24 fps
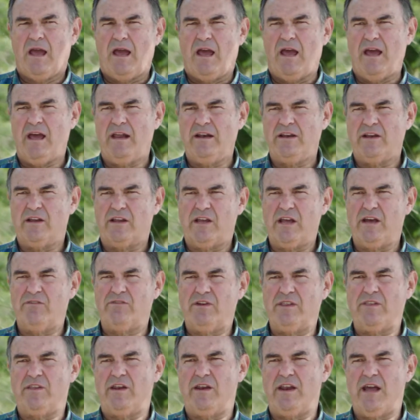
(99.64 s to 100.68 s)
And
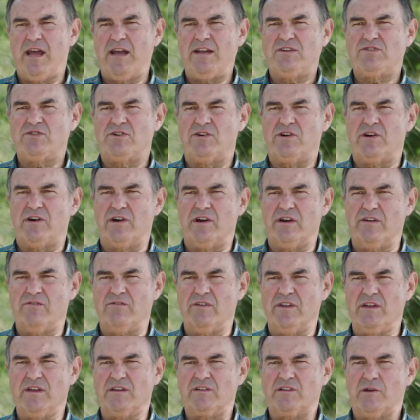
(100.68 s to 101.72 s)
given the nature
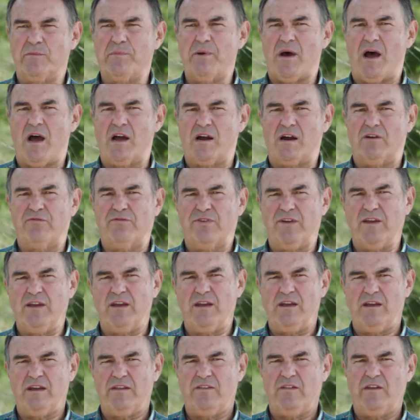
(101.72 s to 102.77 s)
of the
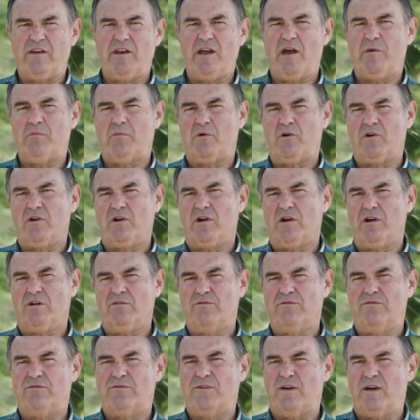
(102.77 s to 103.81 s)
topography and the number
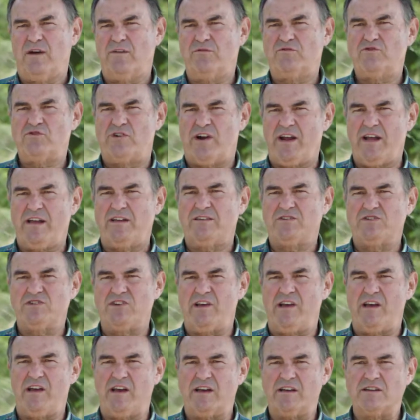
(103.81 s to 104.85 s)
of
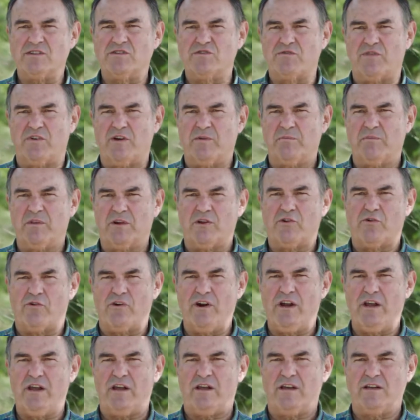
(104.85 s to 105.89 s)
transects from the
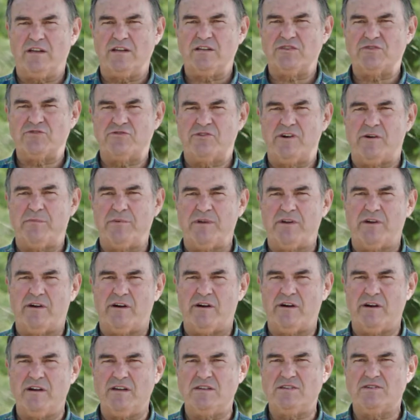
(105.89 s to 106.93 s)
creek and its
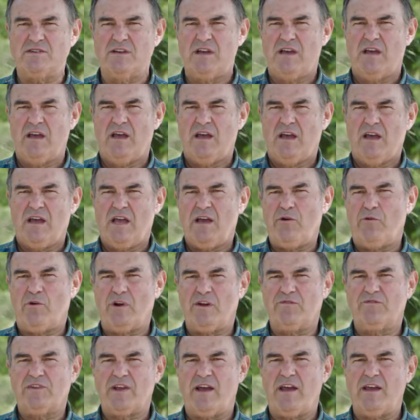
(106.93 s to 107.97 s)
tributaries, it
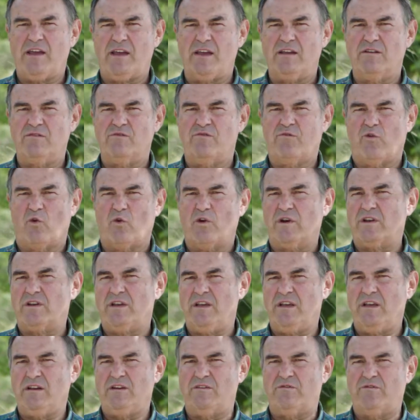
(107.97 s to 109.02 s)
would have taken
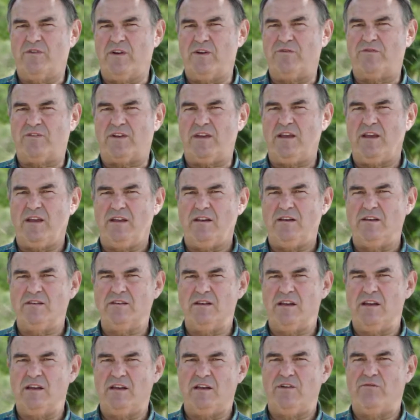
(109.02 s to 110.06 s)
14 to
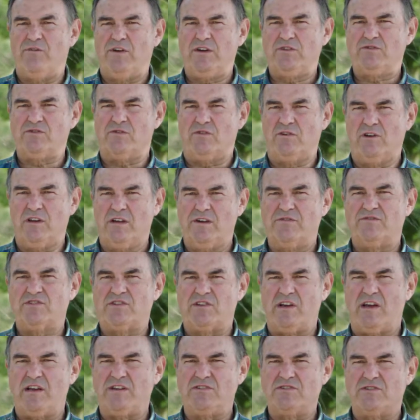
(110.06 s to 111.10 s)
15 individual lift
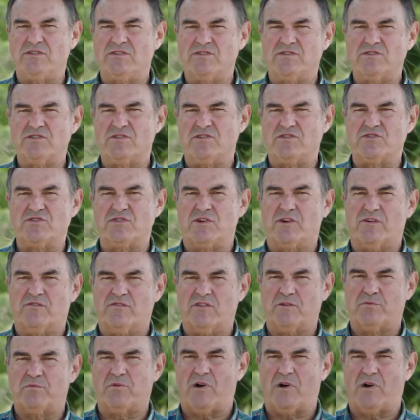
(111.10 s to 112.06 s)
stations to serve the